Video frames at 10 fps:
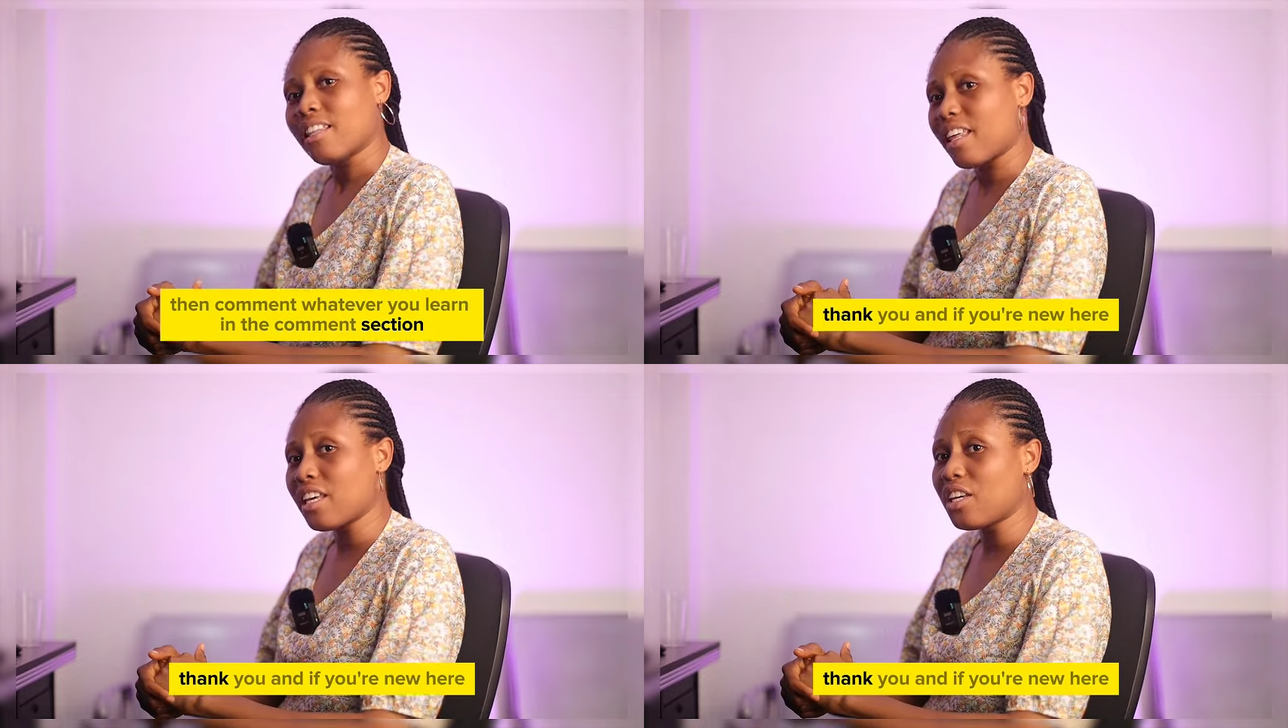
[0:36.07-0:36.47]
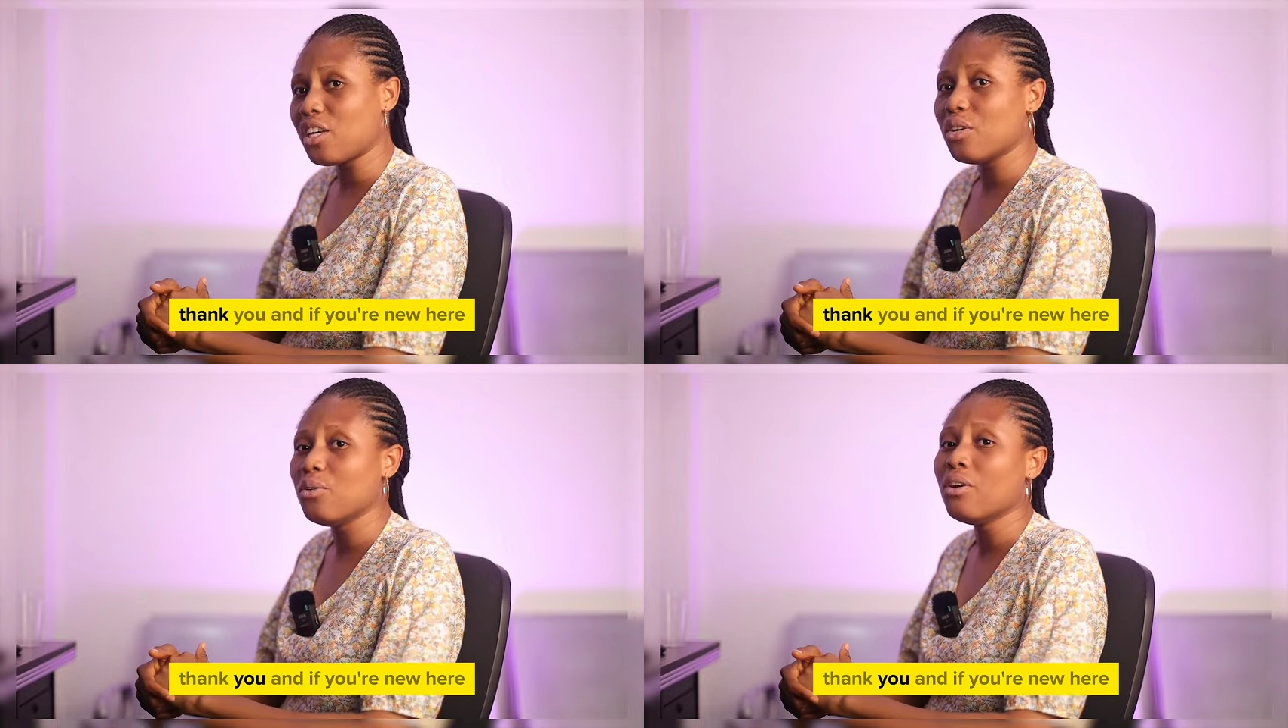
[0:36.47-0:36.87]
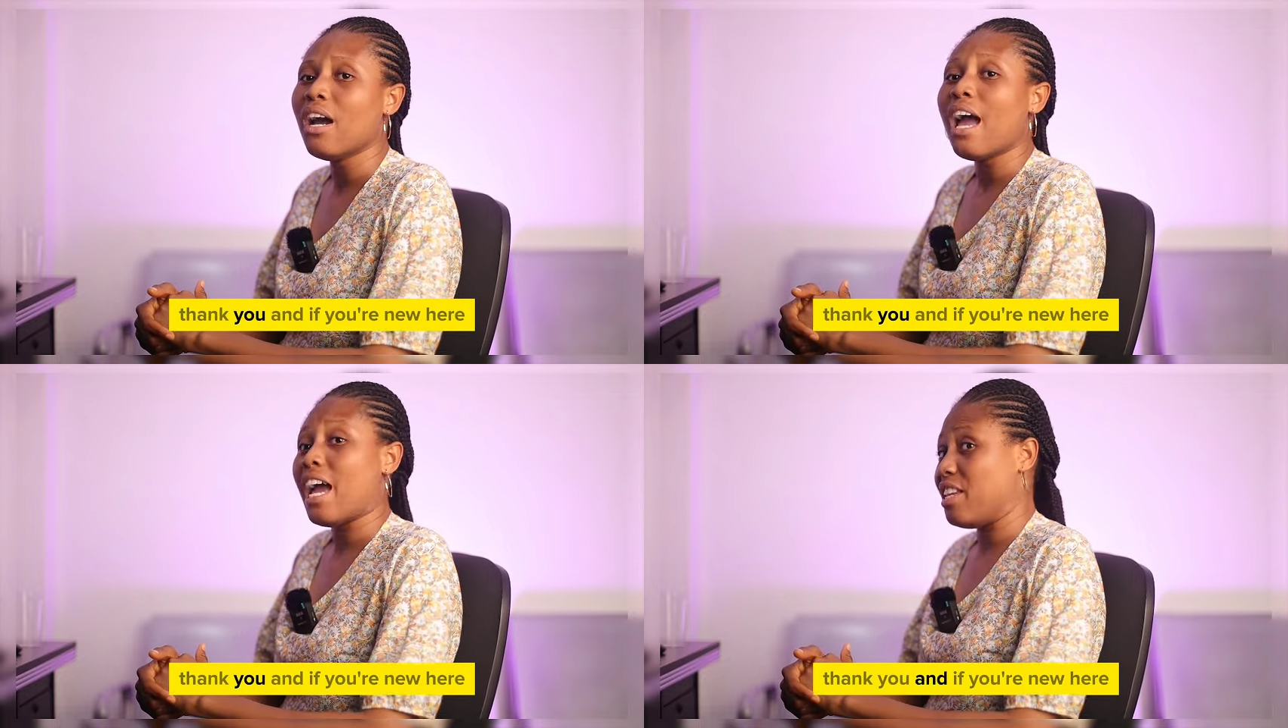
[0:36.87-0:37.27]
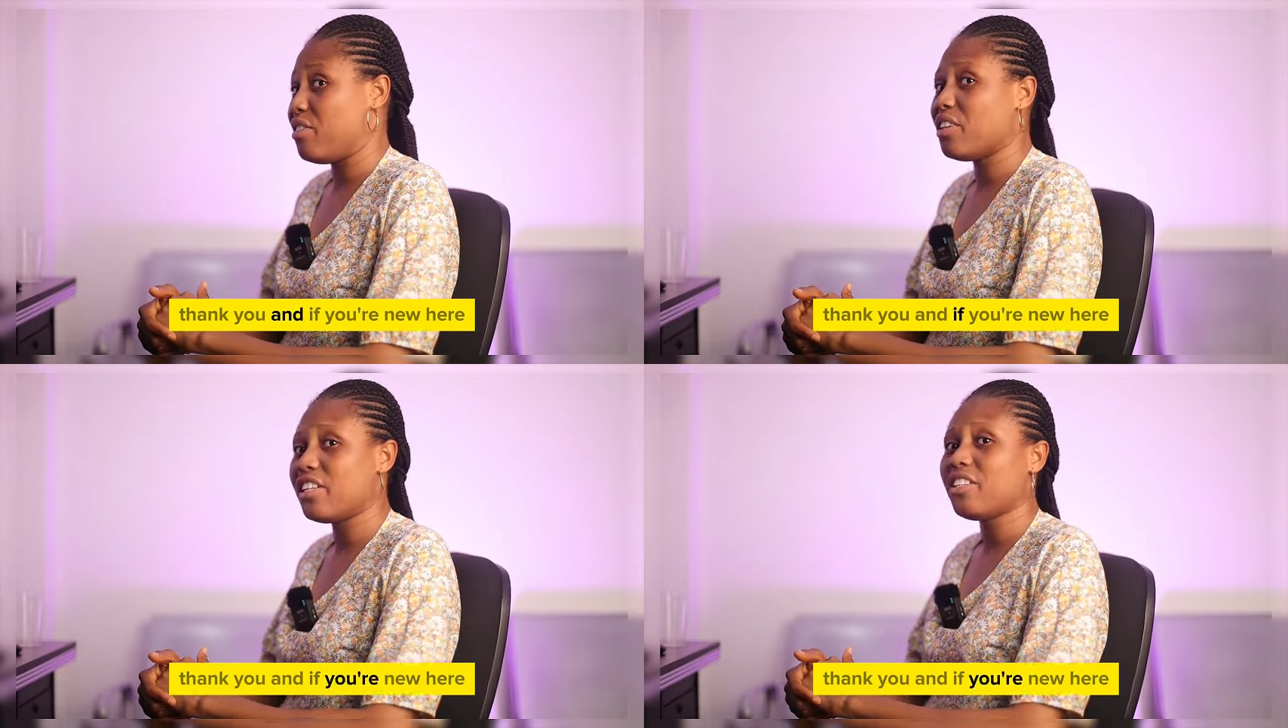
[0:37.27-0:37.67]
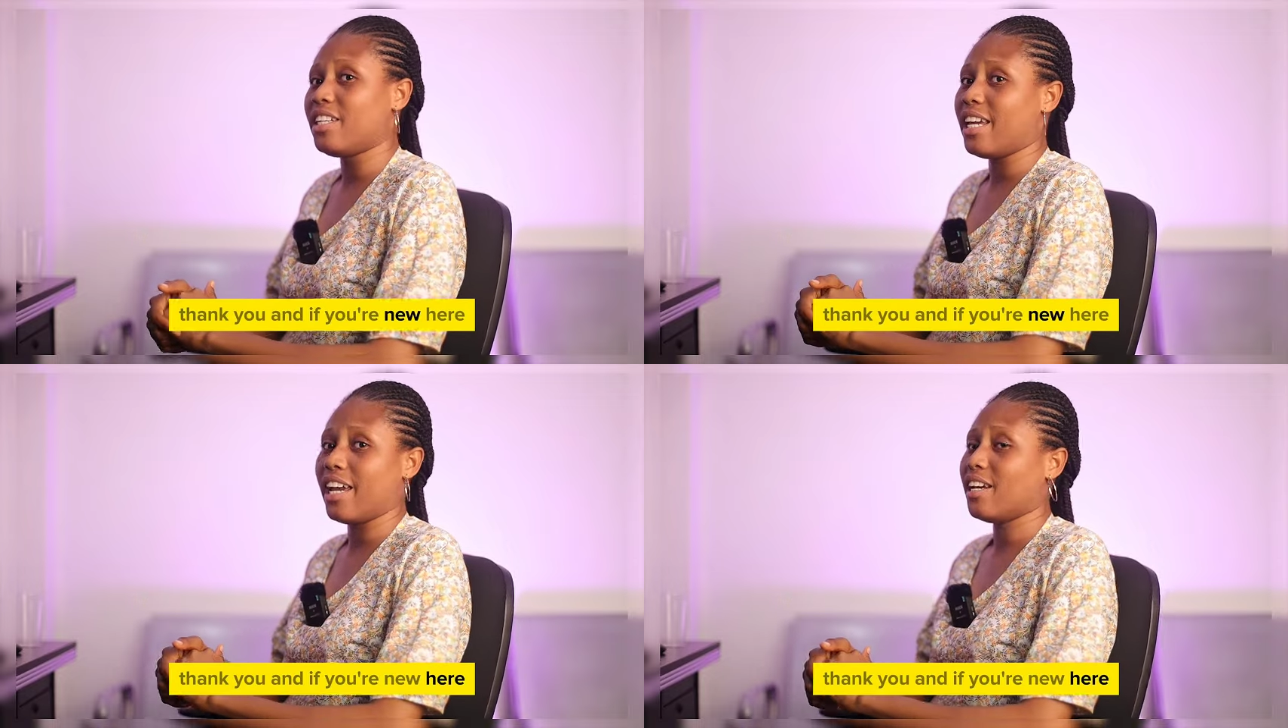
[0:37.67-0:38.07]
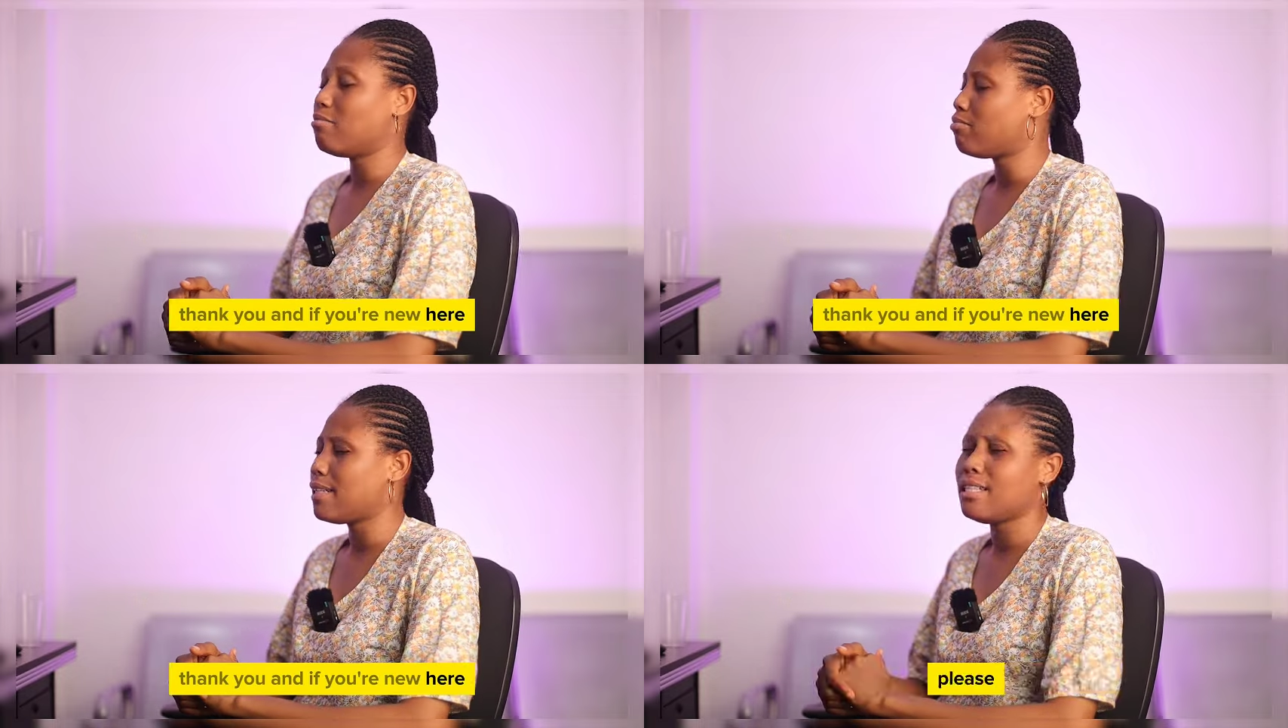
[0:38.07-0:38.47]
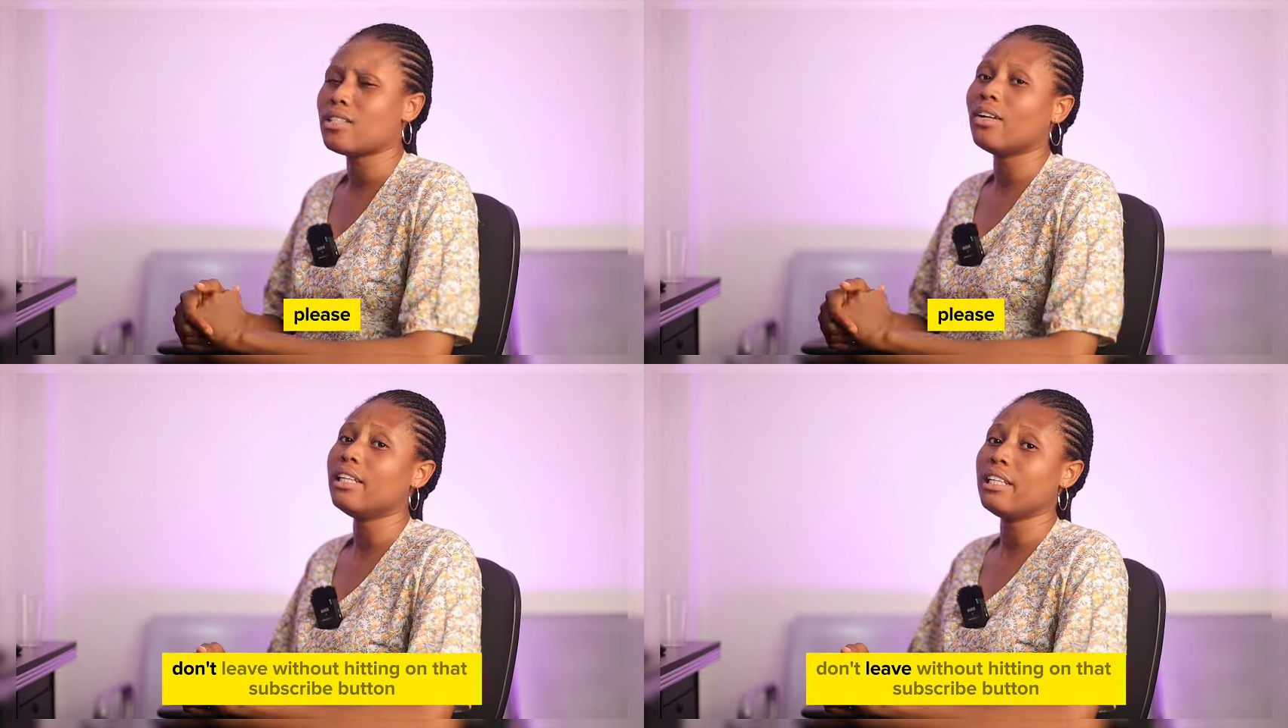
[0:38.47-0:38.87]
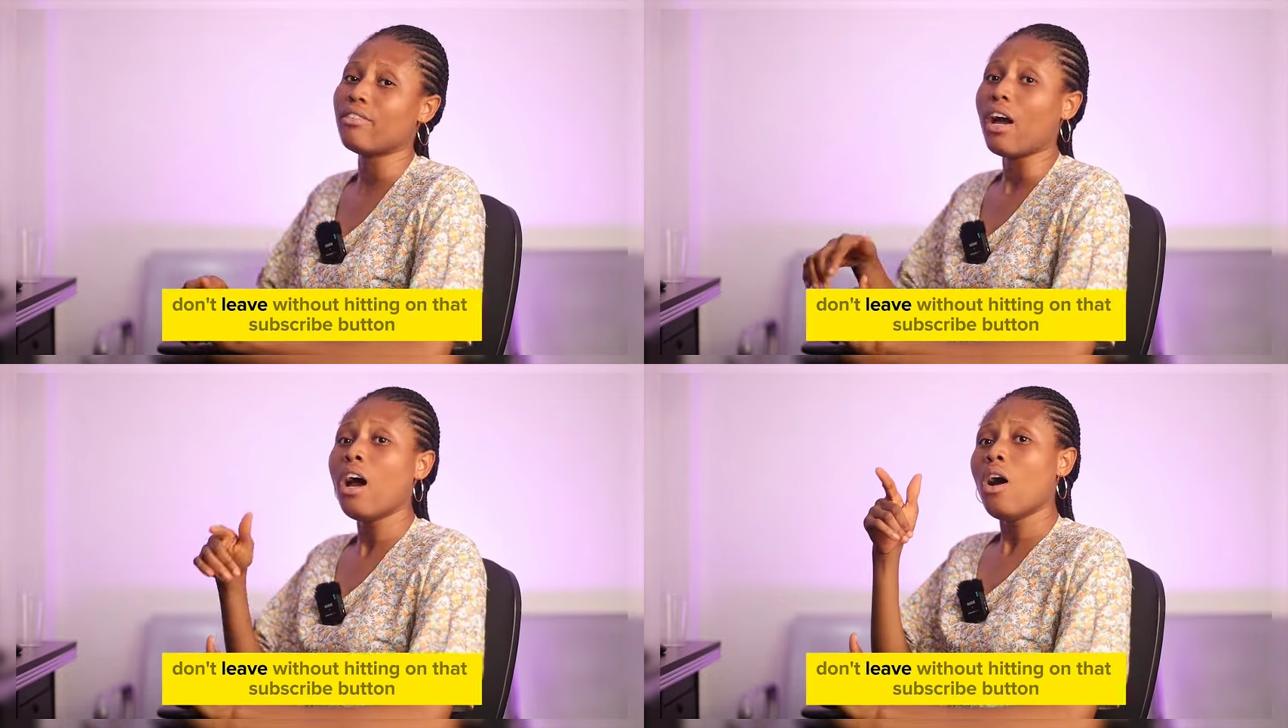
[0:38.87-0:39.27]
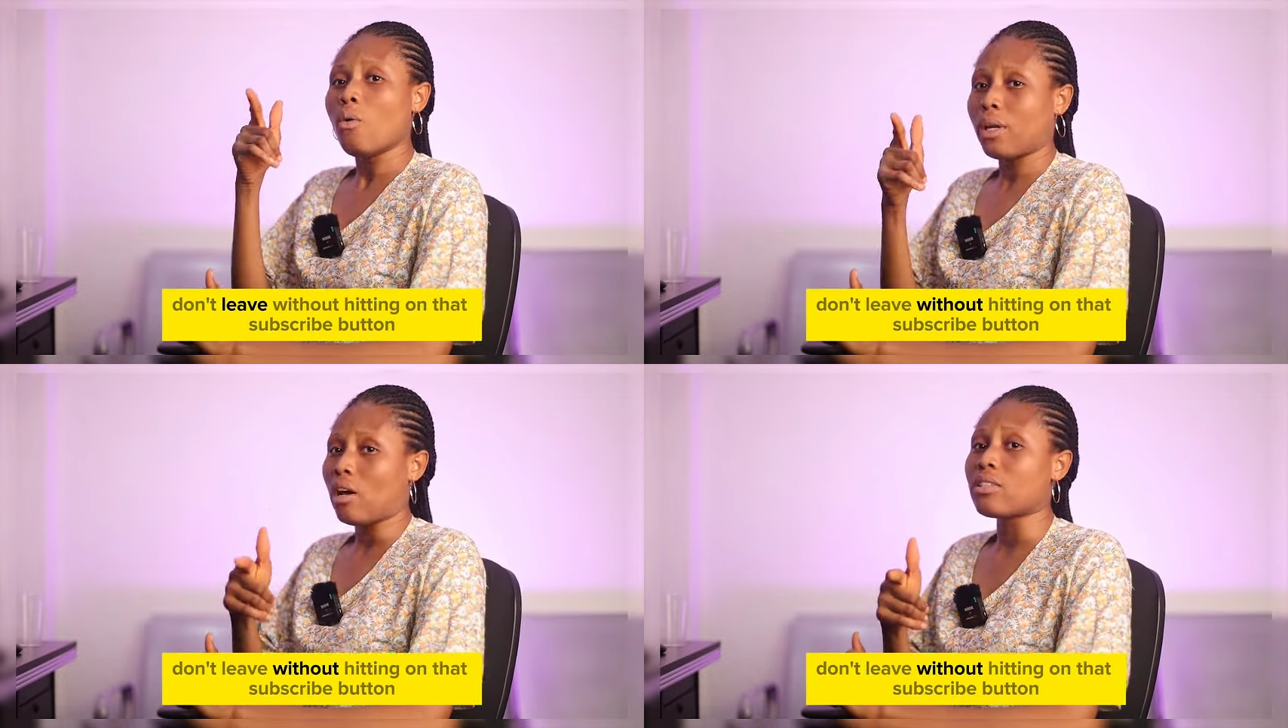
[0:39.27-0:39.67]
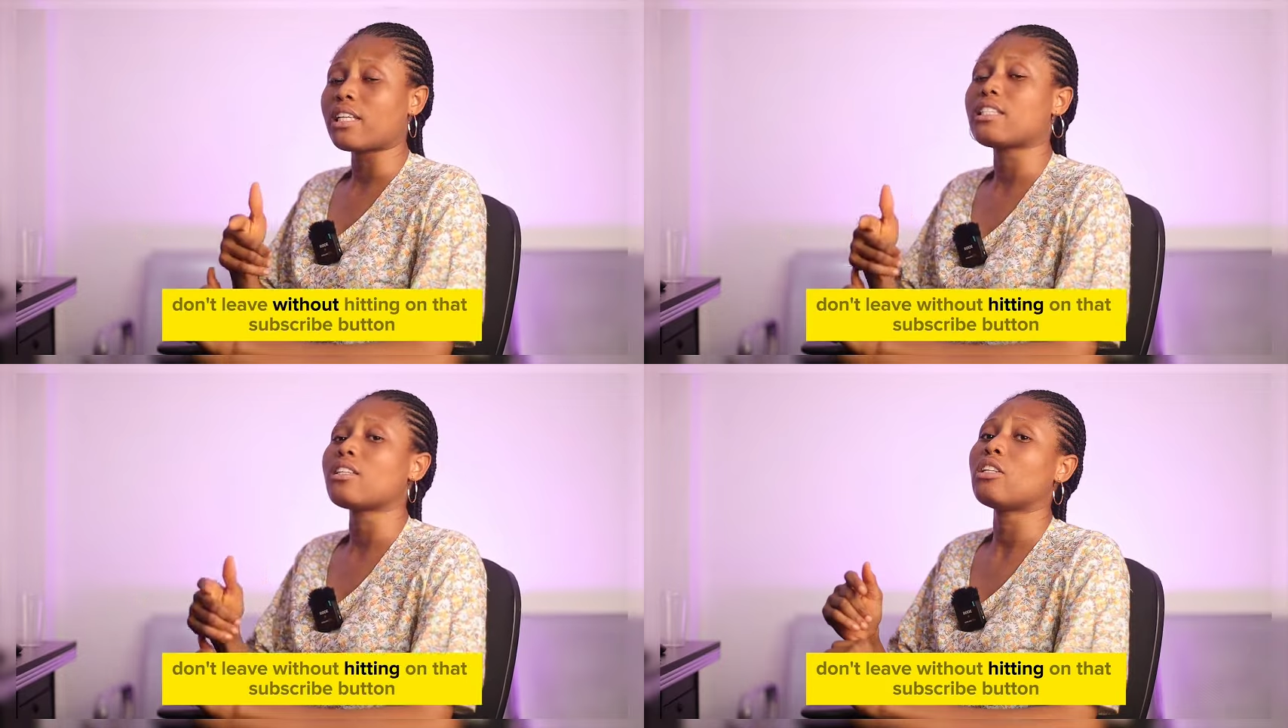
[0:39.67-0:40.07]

Thank you. And if you're new here, please don't leave without hitting